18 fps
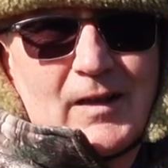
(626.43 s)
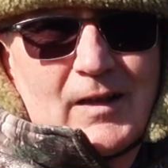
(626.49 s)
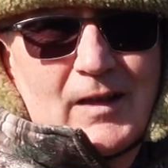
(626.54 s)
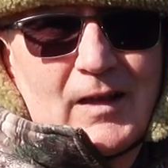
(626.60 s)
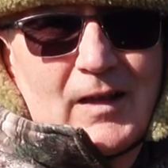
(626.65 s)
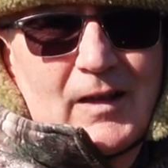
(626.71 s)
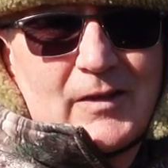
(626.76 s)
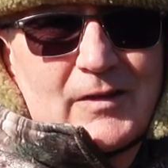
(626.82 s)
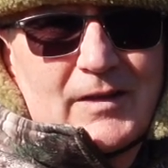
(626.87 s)

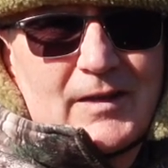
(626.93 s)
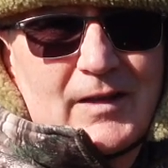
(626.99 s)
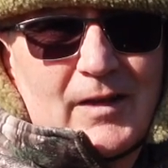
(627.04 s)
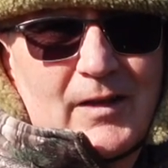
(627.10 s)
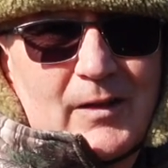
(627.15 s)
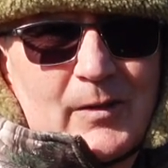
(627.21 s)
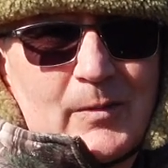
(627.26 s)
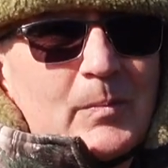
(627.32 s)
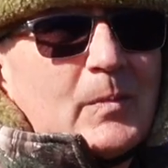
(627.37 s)
close to
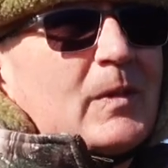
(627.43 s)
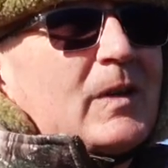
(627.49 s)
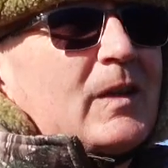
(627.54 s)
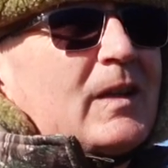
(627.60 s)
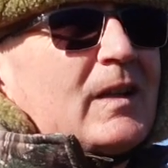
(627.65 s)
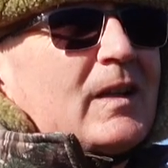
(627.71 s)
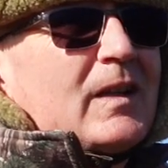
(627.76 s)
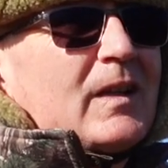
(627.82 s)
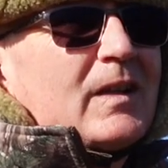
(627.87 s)
home,
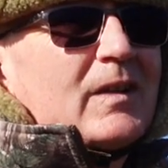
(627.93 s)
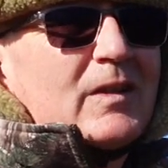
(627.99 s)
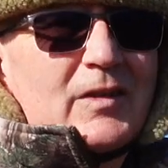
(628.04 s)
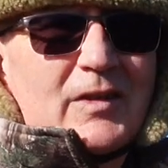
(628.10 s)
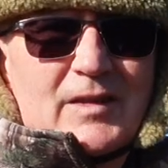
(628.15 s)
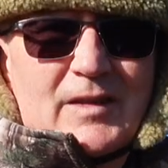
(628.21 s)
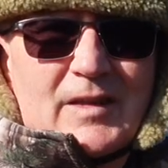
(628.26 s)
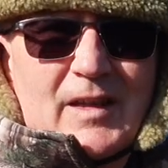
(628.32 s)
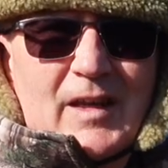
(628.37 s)

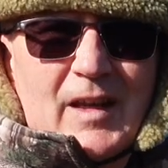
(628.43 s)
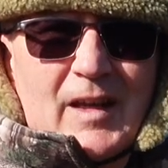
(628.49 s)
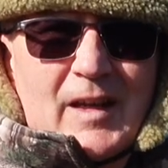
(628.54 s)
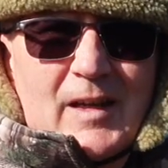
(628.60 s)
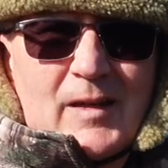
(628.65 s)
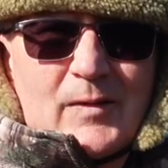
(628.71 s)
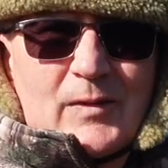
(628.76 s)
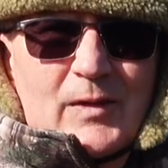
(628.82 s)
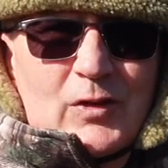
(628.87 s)
just
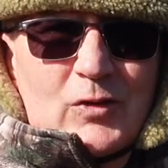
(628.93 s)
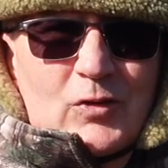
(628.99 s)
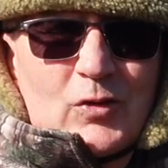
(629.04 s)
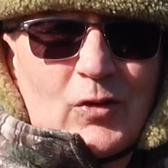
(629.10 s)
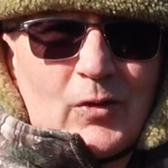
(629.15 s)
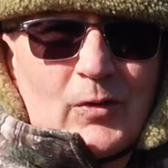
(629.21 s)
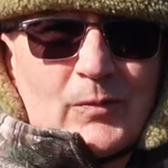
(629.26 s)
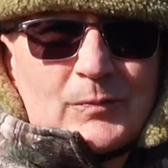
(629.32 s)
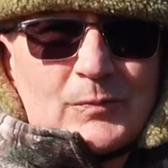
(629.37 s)
evening
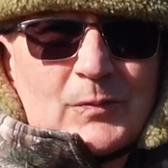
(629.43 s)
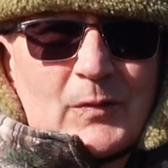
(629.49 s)
shot.